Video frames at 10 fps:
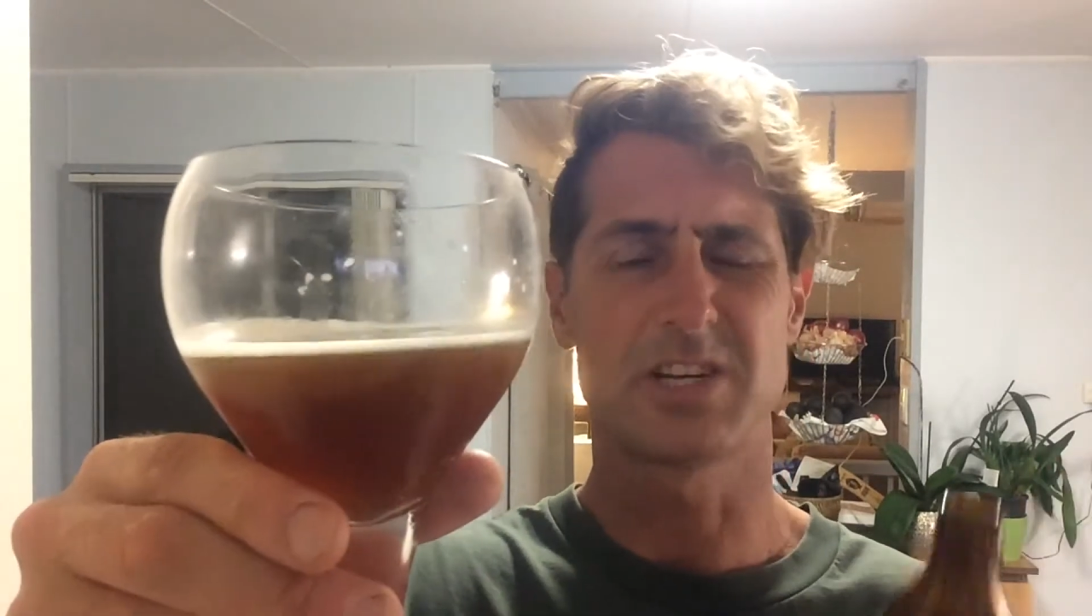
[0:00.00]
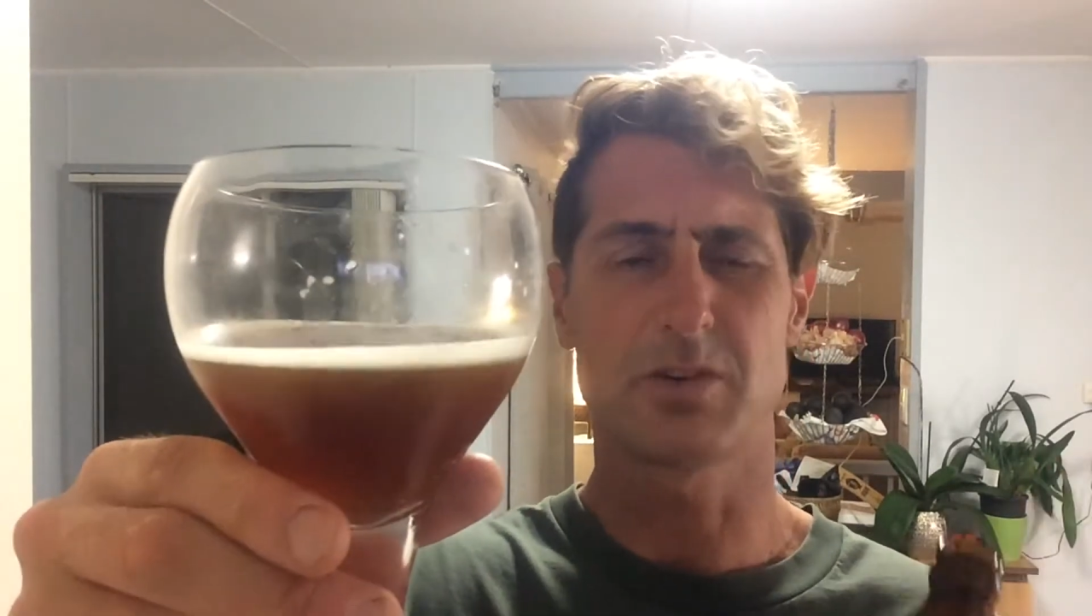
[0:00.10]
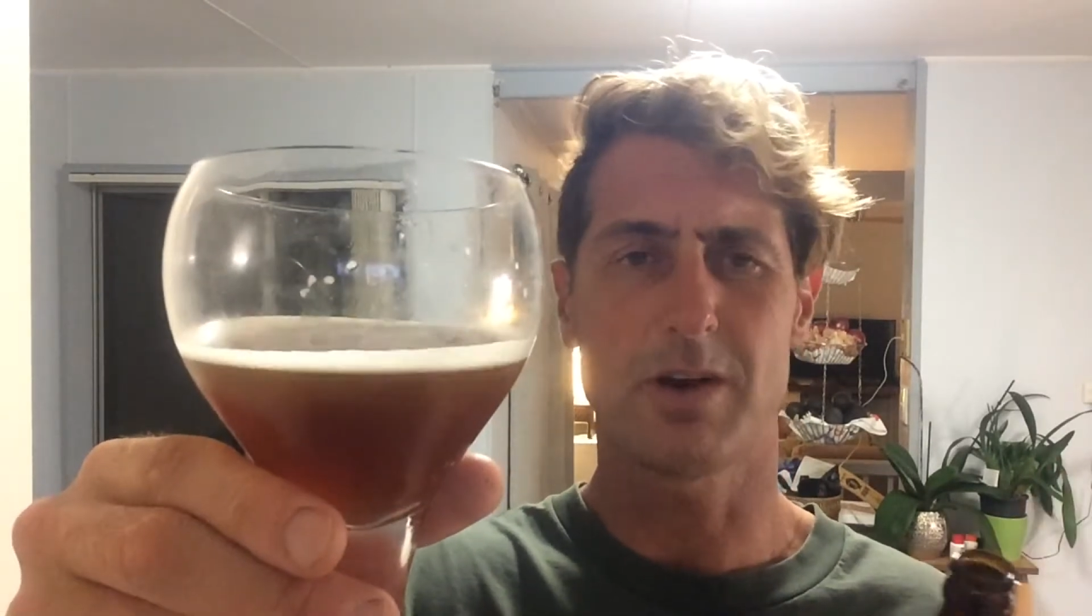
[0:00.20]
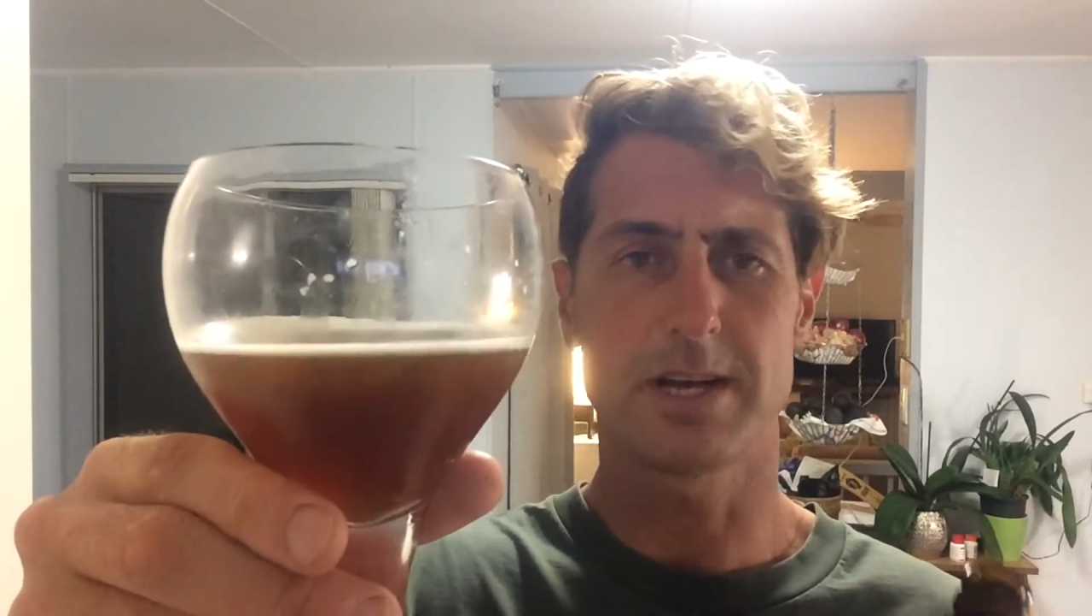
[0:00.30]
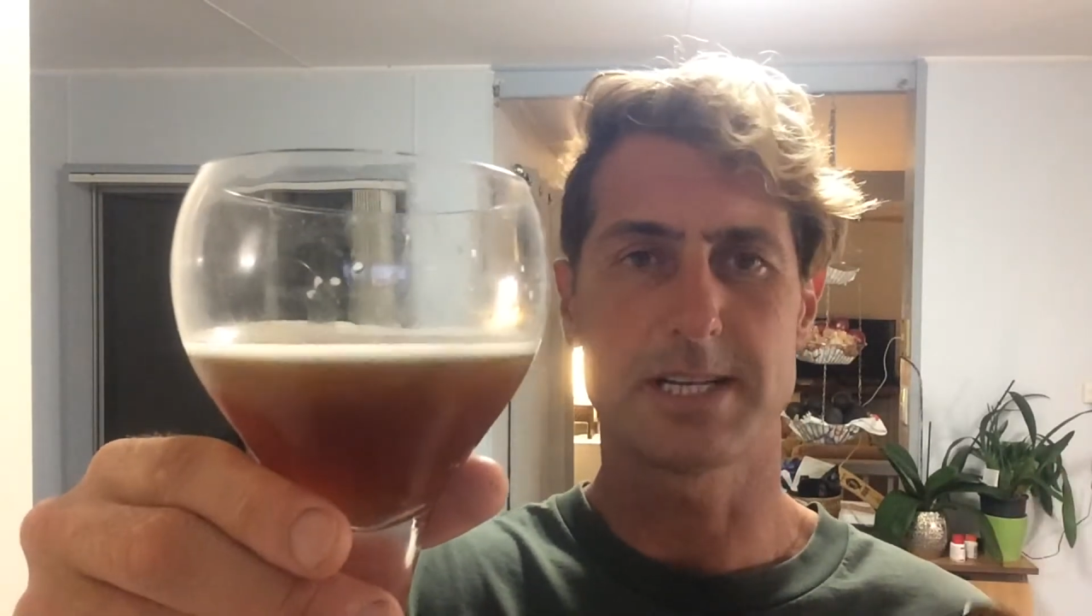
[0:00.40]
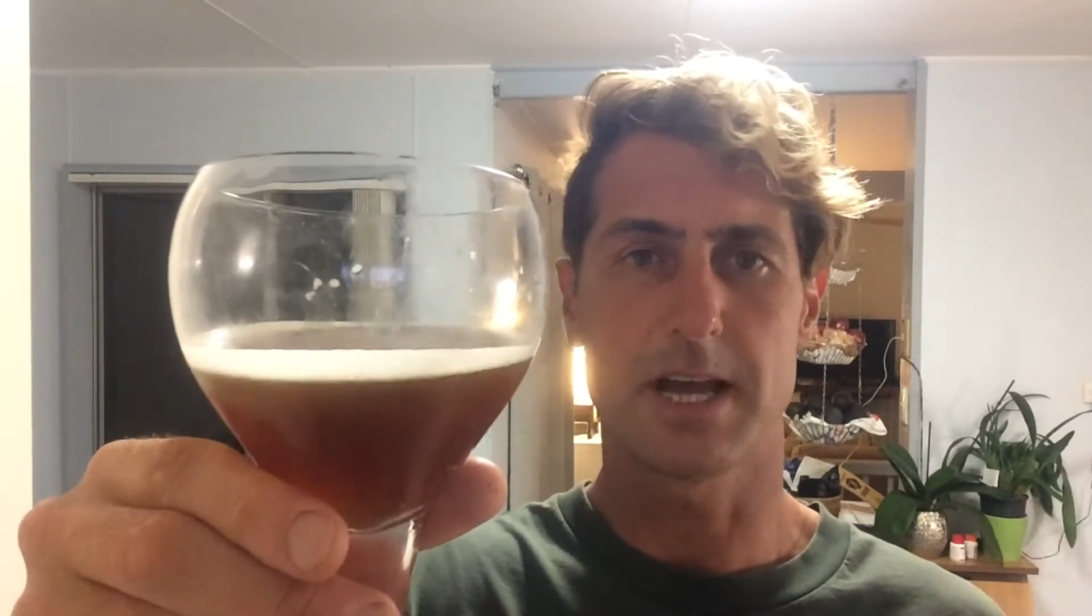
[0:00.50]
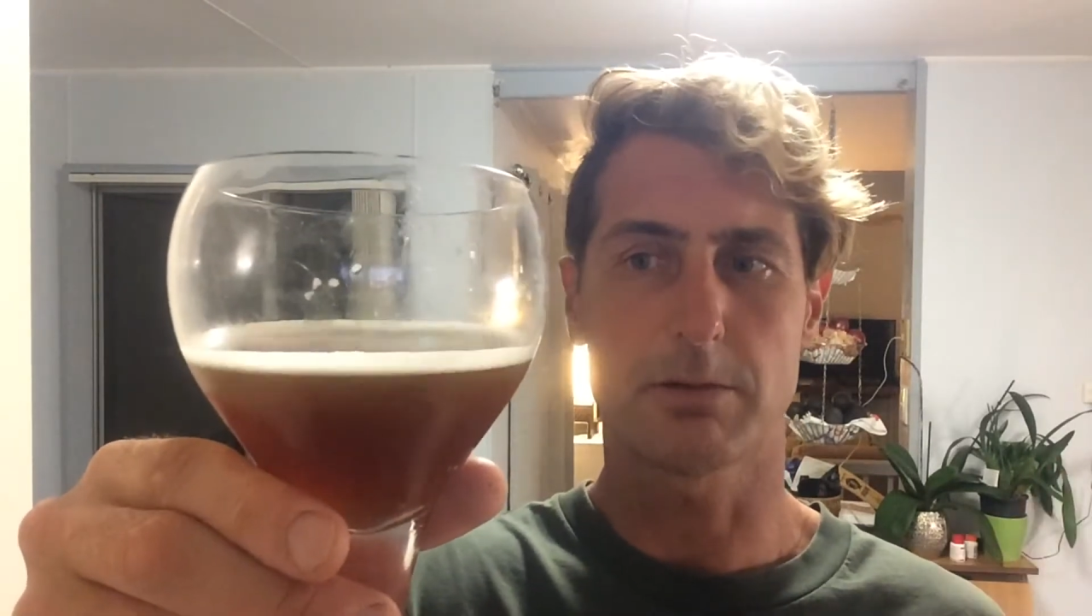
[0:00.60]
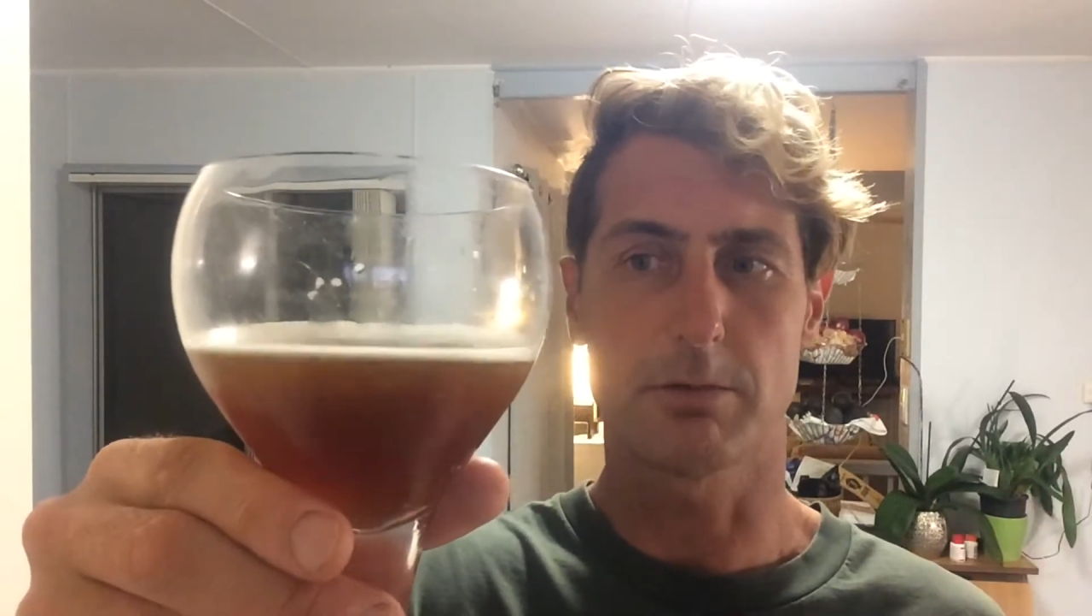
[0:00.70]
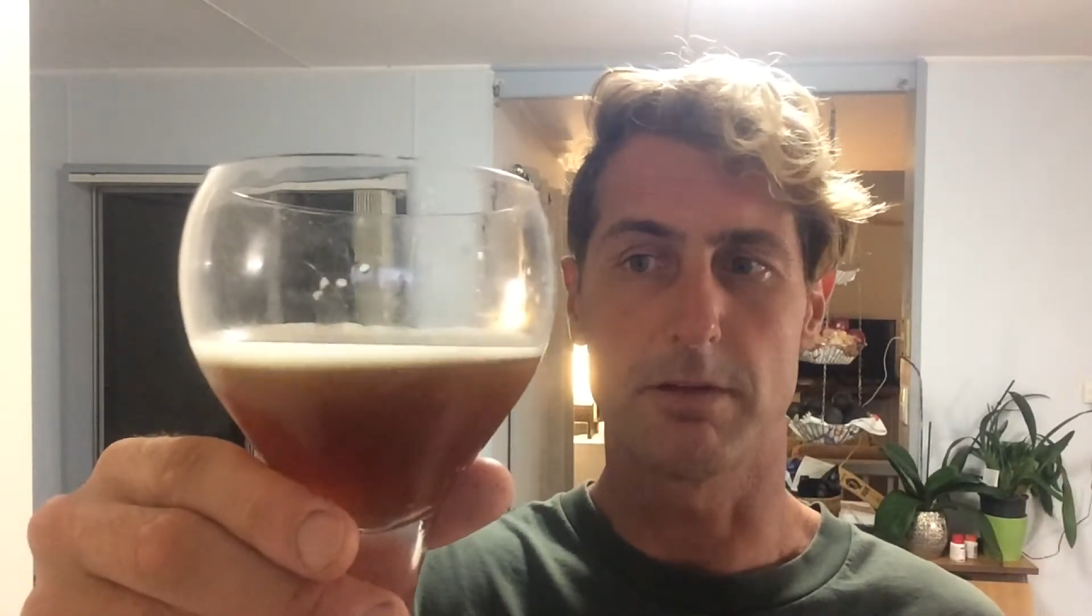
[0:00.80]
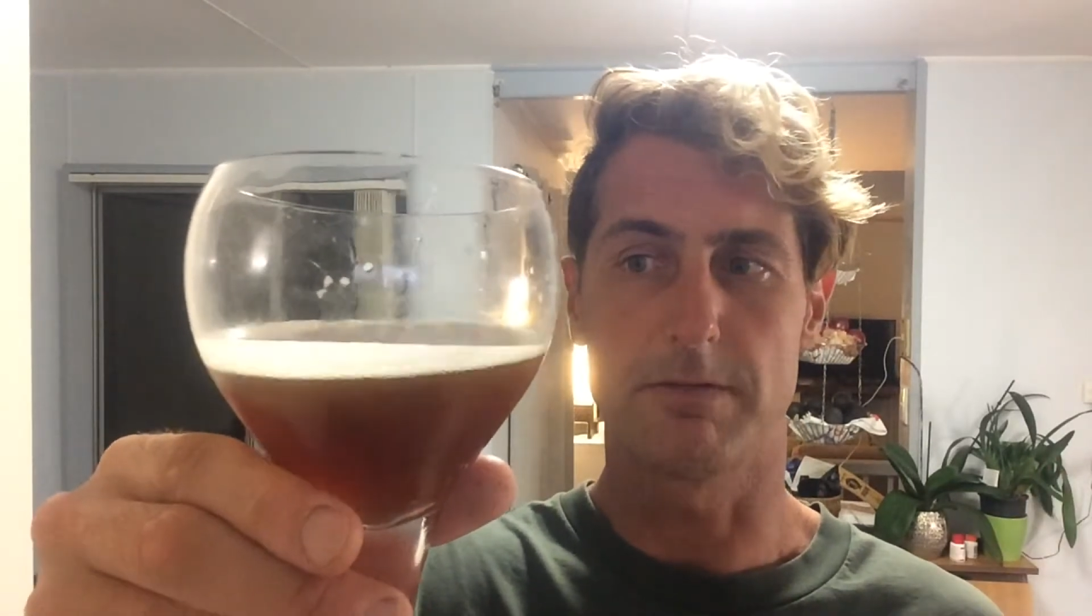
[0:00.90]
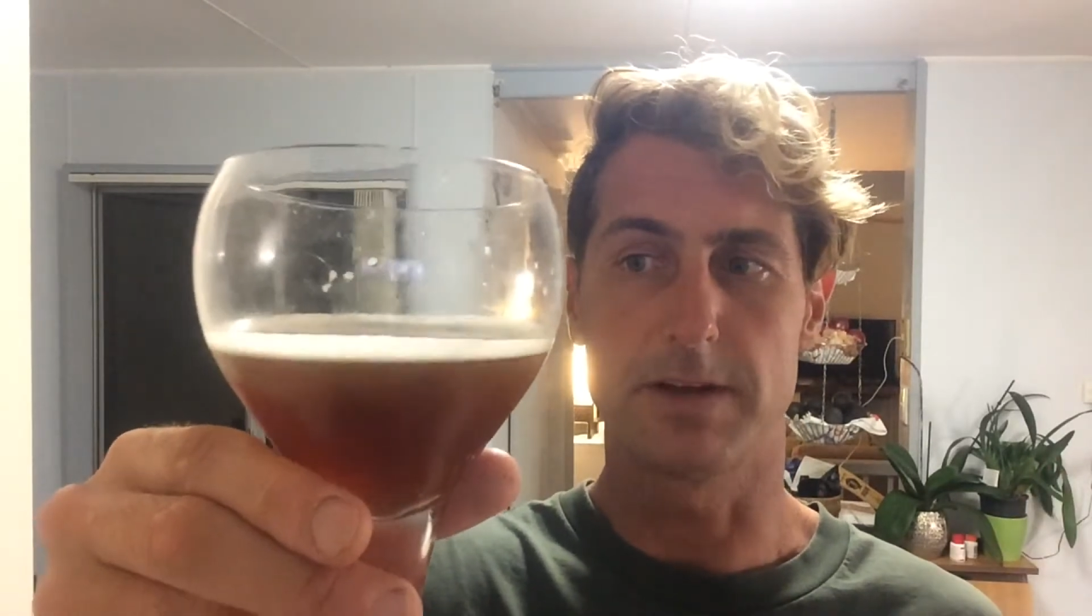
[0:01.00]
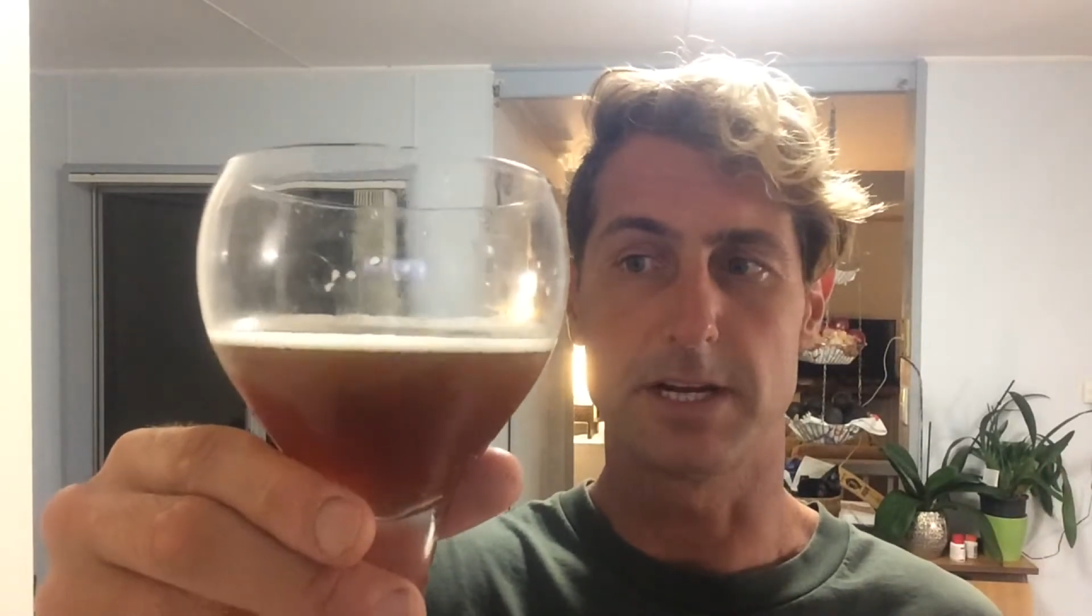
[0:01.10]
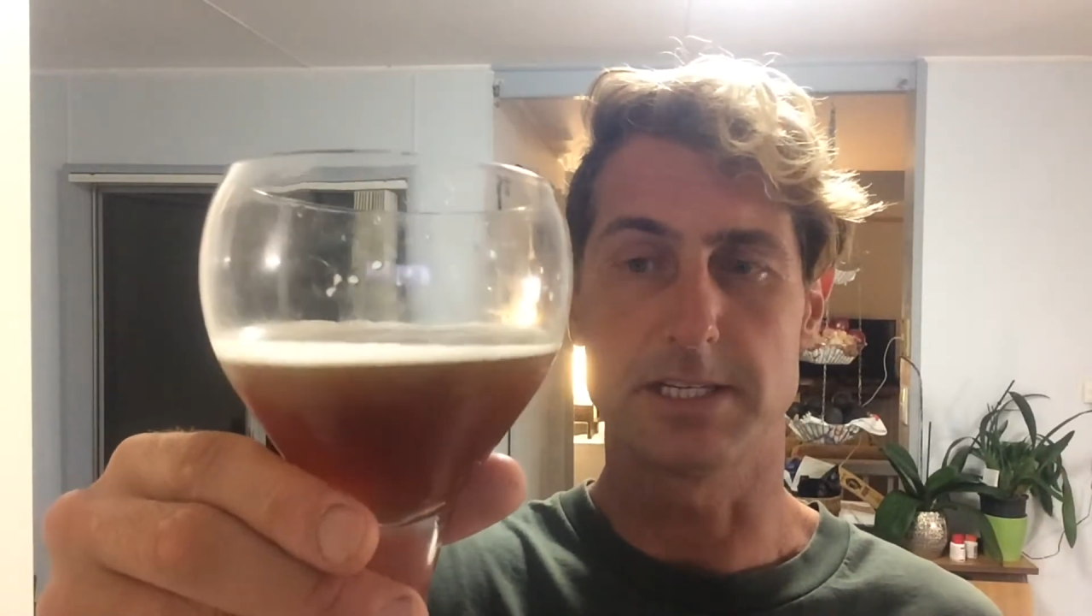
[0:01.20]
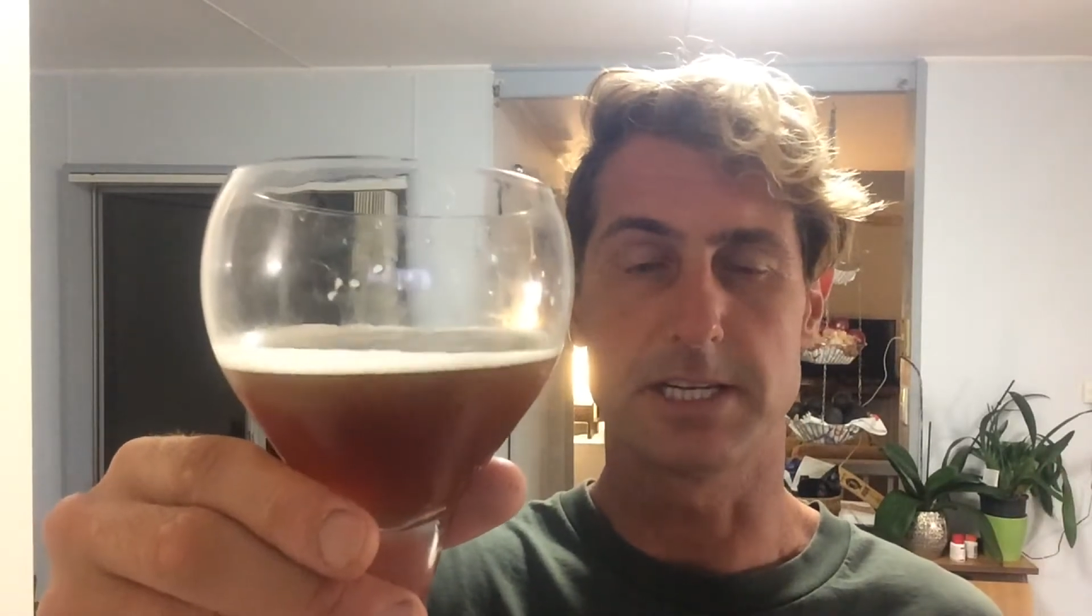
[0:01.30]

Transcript: dries out through the finish.